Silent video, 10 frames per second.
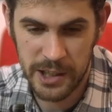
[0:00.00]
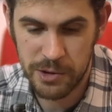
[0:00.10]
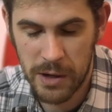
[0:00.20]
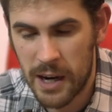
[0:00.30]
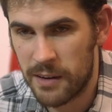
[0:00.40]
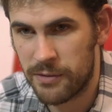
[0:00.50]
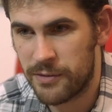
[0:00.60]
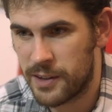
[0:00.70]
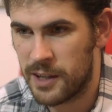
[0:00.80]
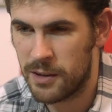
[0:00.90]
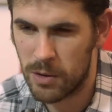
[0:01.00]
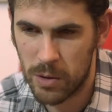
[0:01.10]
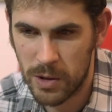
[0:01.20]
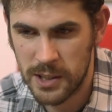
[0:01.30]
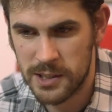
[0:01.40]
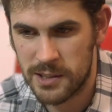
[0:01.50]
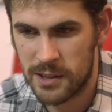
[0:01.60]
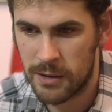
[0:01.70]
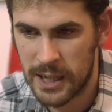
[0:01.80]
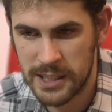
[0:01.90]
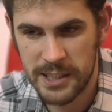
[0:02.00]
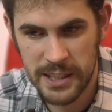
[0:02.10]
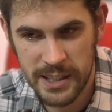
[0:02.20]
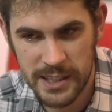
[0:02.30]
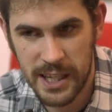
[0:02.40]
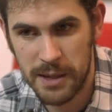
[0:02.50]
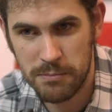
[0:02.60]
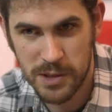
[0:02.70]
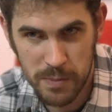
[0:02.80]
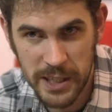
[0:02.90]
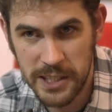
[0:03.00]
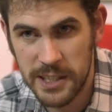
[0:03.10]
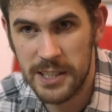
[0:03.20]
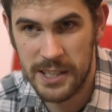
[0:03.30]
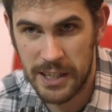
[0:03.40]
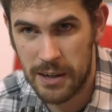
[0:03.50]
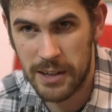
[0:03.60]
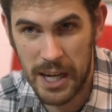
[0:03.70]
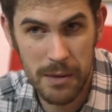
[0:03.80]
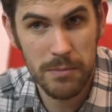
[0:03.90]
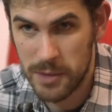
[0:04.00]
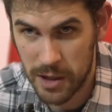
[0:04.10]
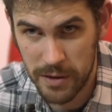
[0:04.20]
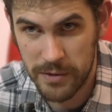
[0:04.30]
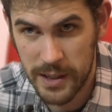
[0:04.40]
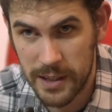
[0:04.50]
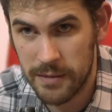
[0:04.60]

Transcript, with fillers: giraffe and a horse are actually the same species in our game, kind of thing.